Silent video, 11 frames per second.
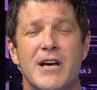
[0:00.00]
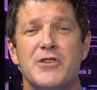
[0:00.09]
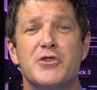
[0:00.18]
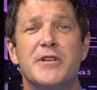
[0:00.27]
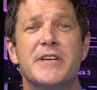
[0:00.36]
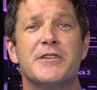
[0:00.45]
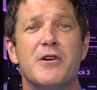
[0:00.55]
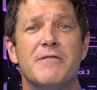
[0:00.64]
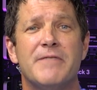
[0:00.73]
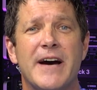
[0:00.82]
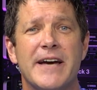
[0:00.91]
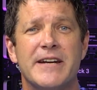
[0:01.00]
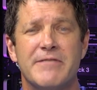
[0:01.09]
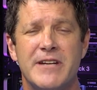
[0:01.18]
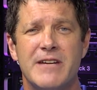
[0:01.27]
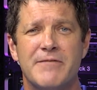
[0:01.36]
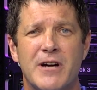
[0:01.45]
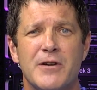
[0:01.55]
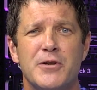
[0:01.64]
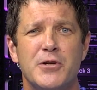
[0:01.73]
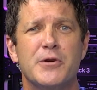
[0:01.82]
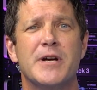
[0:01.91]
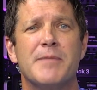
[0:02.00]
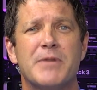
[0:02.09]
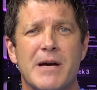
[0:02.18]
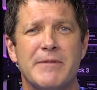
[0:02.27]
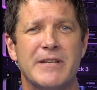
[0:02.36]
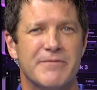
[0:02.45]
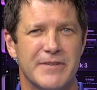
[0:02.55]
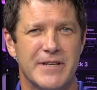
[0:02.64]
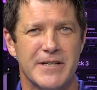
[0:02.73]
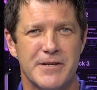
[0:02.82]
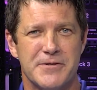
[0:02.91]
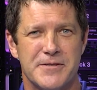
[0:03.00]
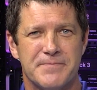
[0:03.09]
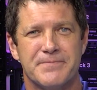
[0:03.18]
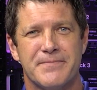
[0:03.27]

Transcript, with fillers: so you can get notified of any of our new and upcoming videos.